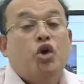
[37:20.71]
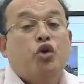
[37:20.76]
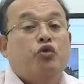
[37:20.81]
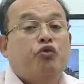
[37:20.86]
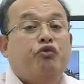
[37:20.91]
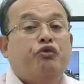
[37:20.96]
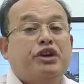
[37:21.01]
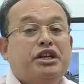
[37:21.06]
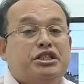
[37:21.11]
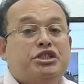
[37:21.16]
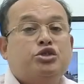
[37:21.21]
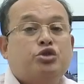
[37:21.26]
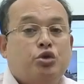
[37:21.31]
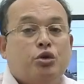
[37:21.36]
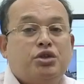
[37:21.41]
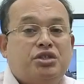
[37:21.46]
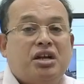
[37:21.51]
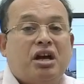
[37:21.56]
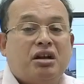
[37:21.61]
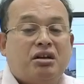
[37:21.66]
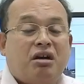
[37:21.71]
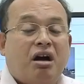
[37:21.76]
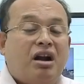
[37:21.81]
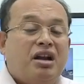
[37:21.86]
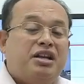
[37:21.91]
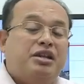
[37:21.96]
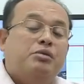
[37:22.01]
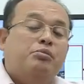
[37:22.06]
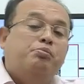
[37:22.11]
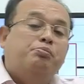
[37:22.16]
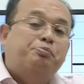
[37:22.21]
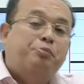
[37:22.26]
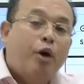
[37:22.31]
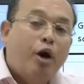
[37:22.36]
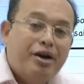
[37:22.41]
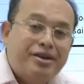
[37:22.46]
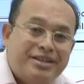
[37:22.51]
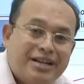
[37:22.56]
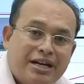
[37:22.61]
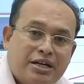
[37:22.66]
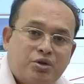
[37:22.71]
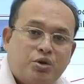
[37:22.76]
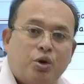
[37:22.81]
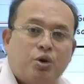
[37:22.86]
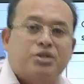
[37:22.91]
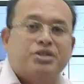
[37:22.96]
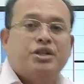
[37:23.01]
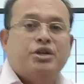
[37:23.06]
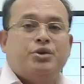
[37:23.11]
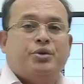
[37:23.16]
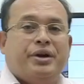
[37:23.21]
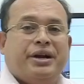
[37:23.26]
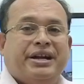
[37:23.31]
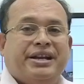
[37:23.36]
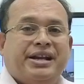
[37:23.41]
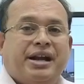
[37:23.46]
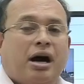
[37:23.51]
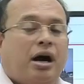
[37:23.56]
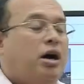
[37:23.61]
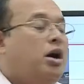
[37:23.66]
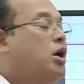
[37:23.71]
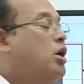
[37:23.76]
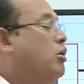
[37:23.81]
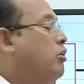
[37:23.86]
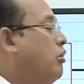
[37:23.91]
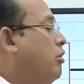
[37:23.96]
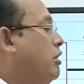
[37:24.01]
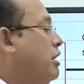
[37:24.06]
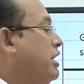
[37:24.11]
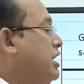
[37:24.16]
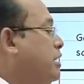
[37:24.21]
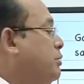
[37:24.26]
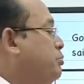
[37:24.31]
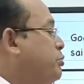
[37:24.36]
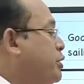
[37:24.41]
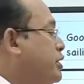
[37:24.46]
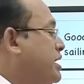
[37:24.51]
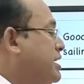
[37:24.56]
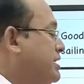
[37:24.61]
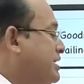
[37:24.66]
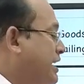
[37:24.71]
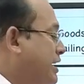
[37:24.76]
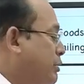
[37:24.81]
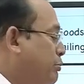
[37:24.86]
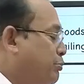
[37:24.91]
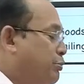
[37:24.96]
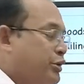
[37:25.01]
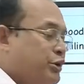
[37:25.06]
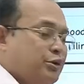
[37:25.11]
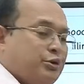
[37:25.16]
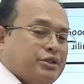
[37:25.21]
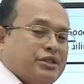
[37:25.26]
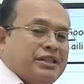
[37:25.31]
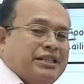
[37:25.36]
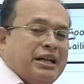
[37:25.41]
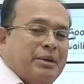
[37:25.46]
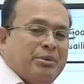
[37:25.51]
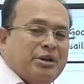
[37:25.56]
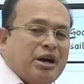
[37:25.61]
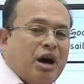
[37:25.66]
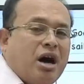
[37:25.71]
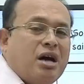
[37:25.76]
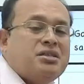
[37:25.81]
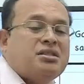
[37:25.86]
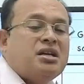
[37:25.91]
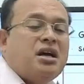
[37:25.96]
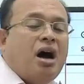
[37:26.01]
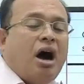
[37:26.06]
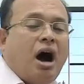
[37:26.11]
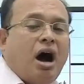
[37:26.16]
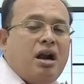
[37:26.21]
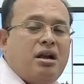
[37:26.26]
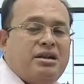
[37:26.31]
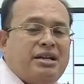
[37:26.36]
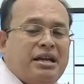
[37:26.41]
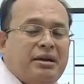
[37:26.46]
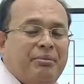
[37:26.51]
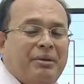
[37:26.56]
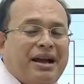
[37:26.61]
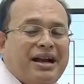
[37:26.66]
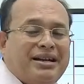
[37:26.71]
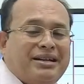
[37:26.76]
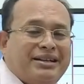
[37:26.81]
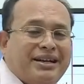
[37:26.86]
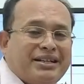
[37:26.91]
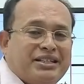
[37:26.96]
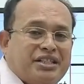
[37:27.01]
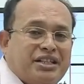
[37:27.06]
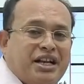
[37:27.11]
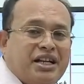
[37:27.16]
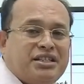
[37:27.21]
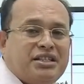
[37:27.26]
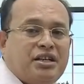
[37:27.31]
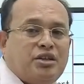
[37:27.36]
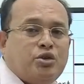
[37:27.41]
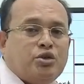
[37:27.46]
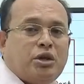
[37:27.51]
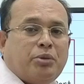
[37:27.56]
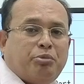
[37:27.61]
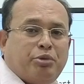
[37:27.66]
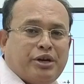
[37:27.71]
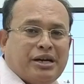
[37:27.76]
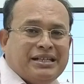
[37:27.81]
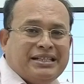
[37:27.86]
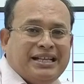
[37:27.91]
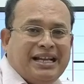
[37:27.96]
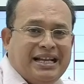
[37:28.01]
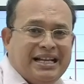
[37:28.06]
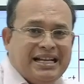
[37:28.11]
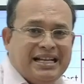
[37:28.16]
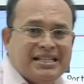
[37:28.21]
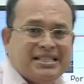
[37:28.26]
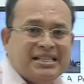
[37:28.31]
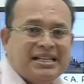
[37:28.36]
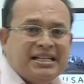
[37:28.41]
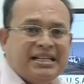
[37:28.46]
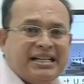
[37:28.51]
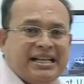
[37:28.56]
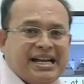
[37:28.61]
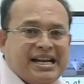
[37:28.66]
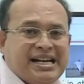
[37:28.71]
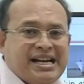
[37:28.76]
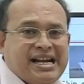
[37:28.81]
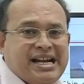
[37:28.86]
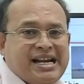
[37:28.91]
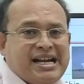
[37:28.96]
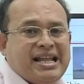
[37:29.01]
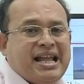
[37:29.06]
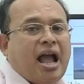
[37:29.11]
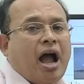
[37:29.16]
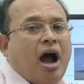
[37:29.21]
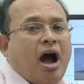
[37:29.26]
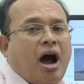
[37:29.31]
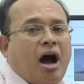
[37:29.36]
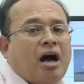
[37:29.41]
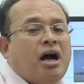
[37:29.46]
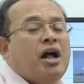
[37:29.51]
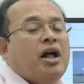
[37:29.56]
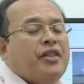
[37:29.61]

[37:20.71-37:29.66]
Which goods are called imported goods into India? Only product A, import goods in India, because ultimate destination to the product A is in India.